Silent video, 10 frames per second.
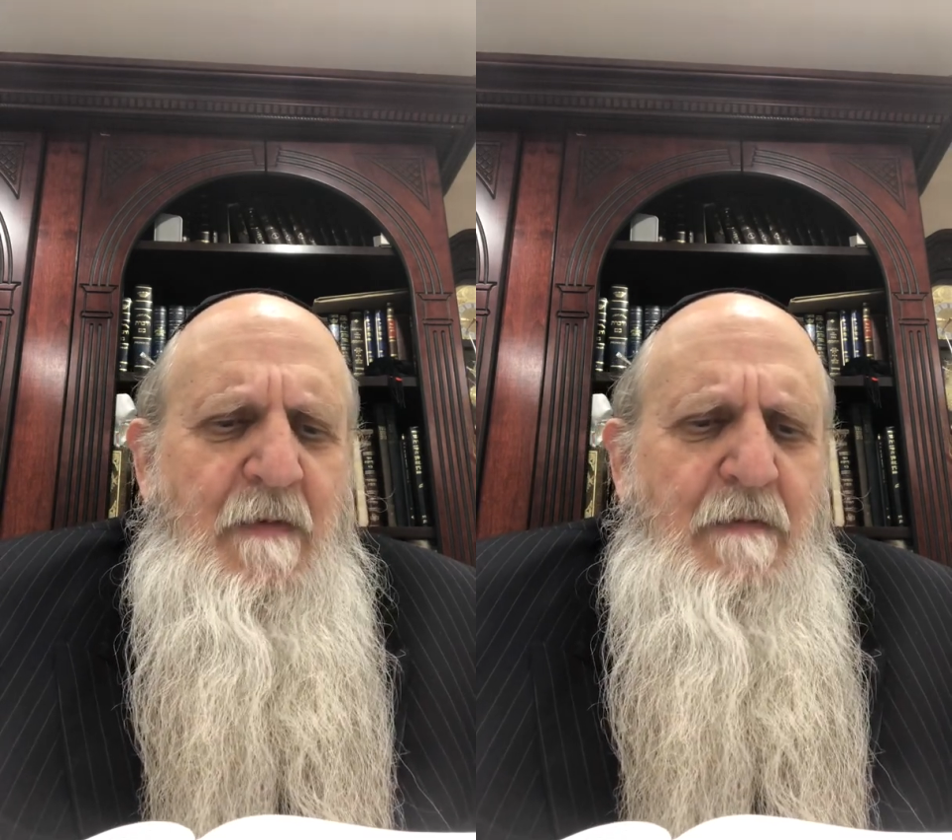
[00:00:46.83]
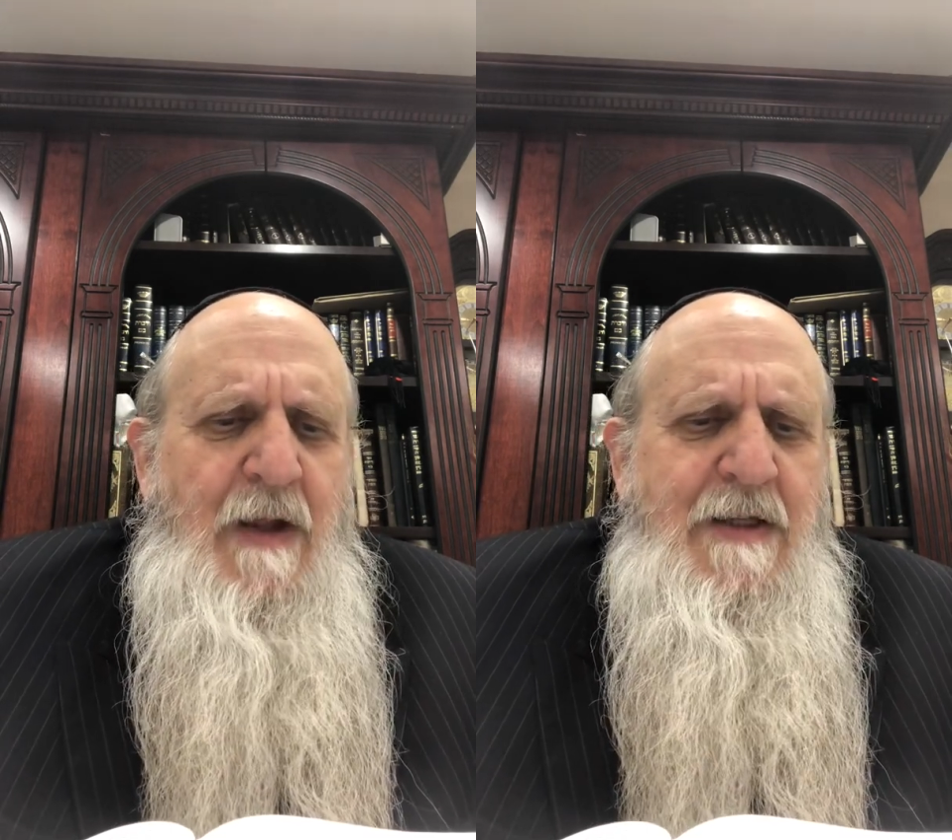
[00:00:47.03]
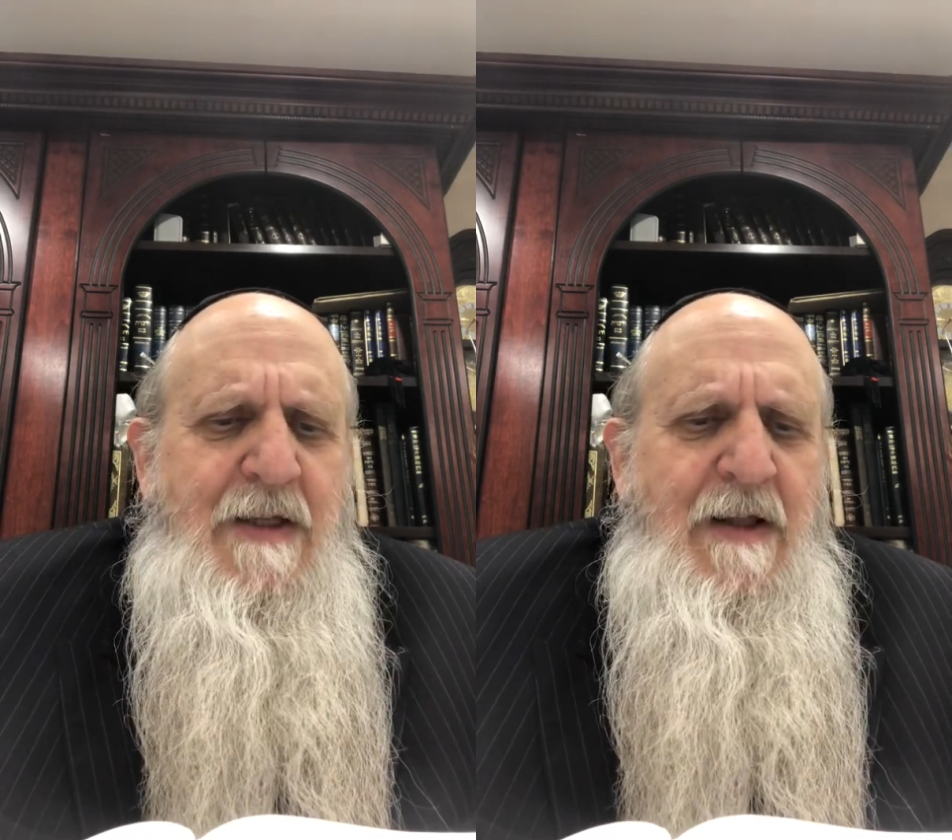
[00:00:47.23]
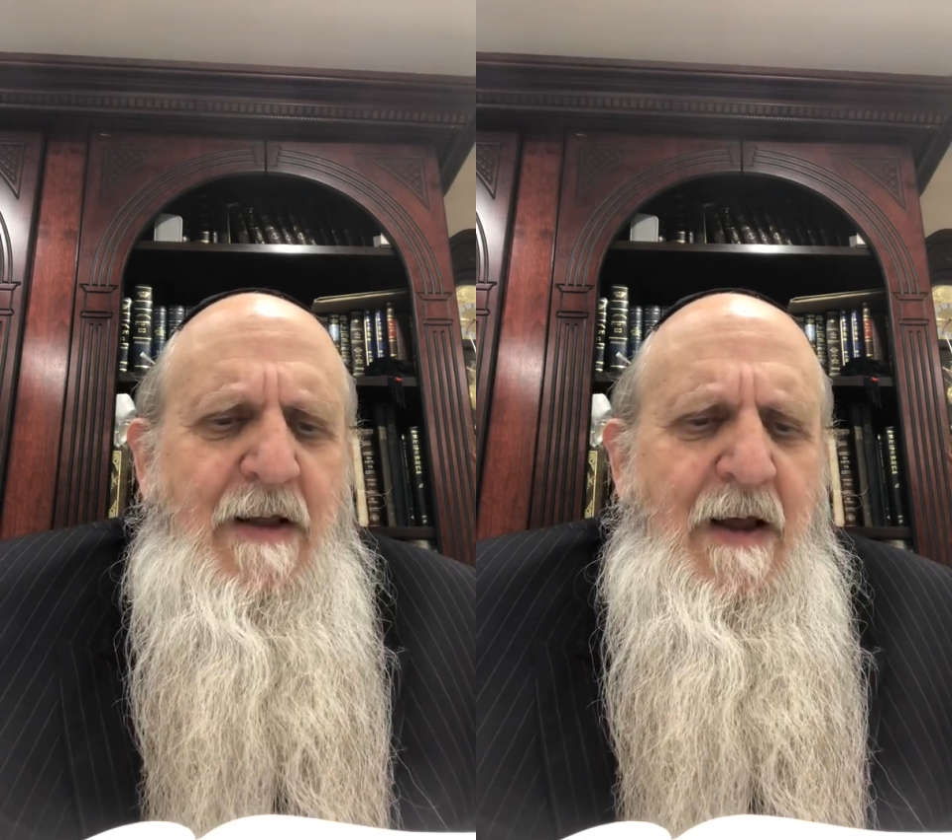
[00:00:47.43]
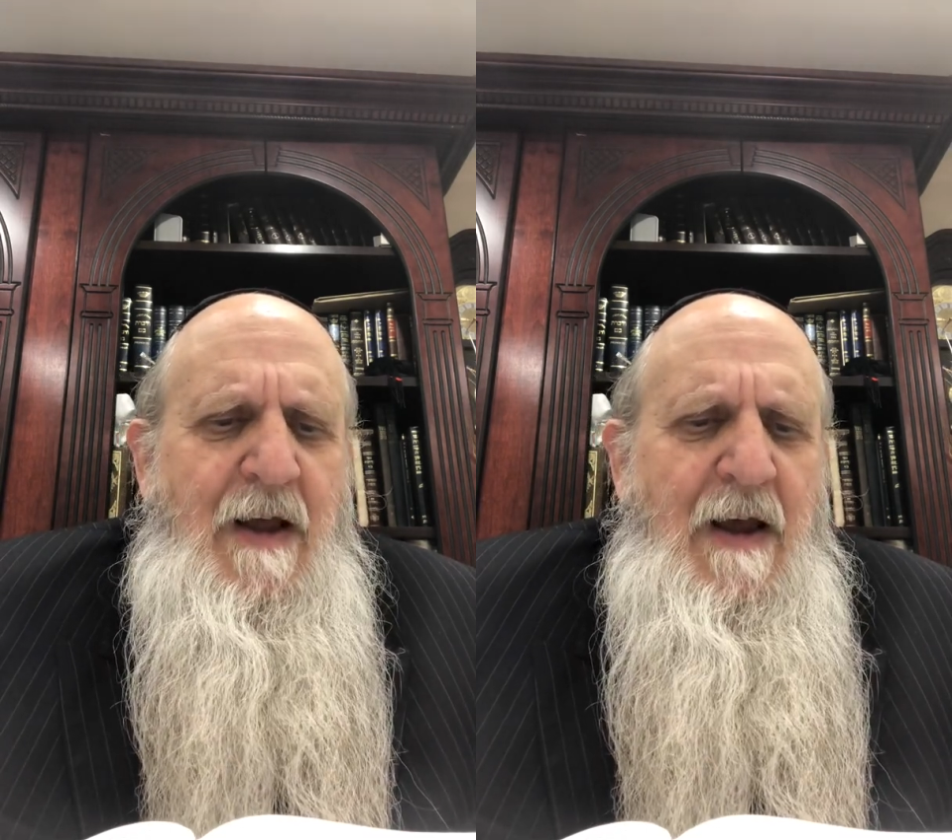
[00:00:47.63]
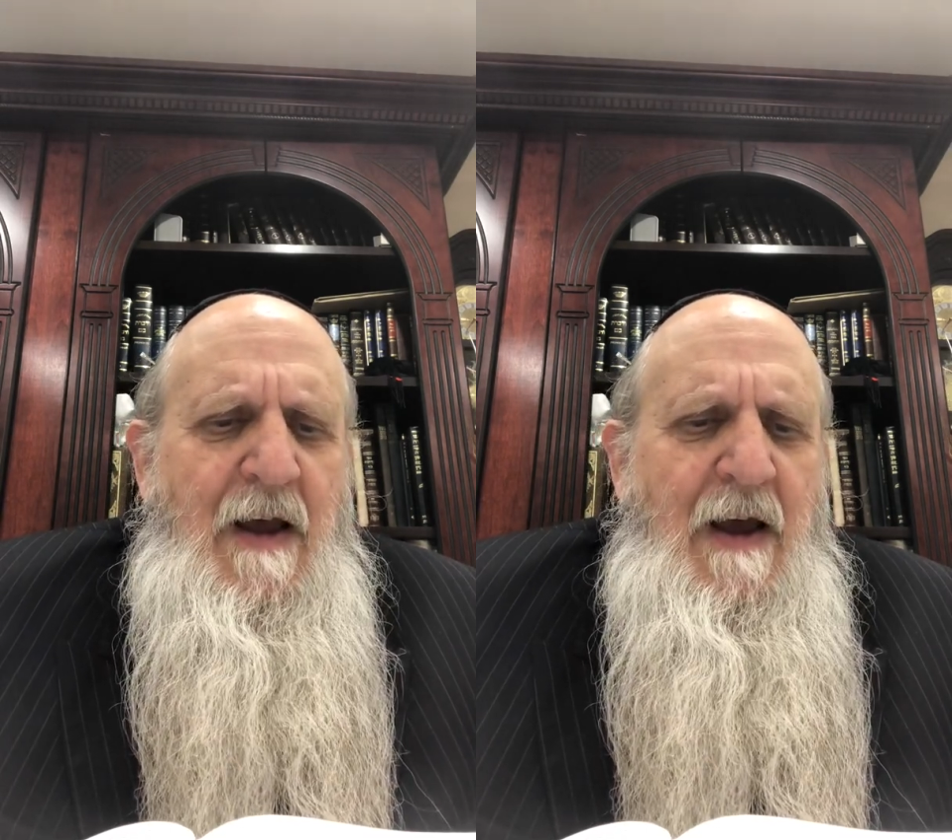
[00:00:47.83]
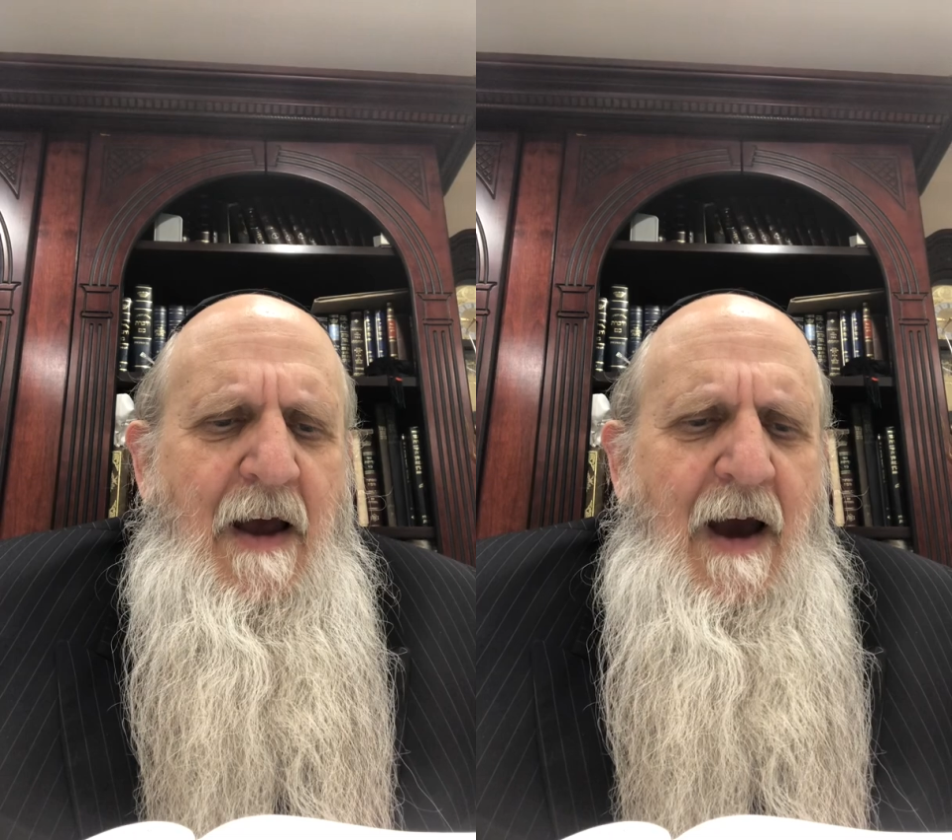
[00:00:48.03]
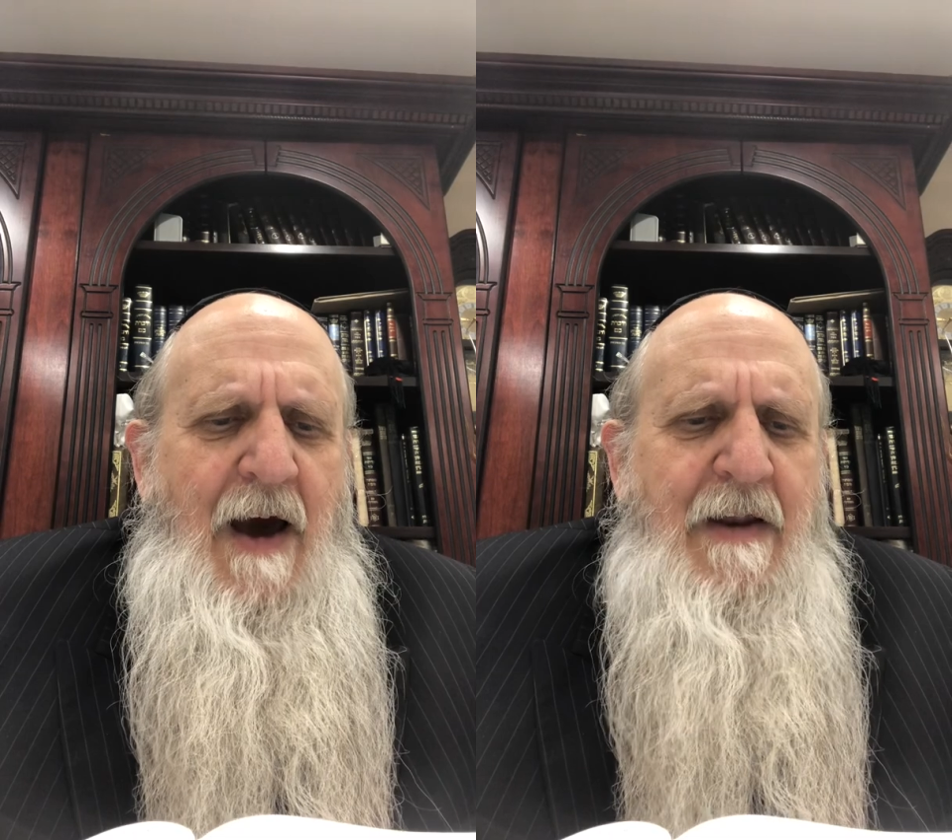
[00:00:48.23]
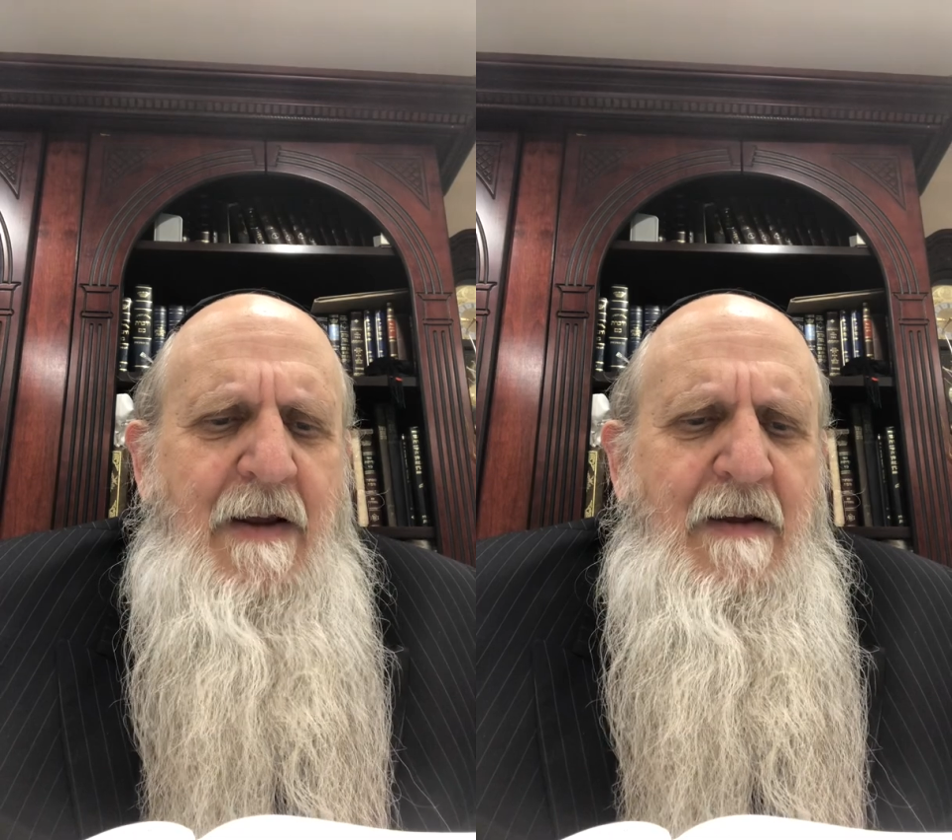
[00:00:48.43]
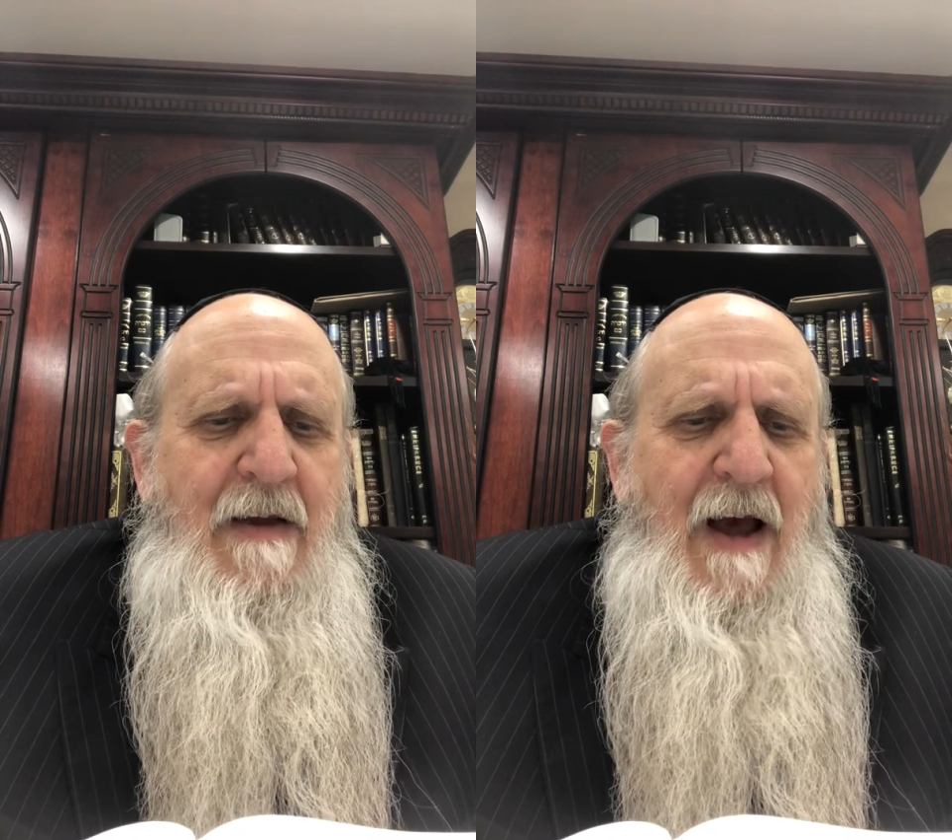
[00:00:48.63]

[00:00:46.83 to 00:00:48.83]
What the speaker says: Blessed and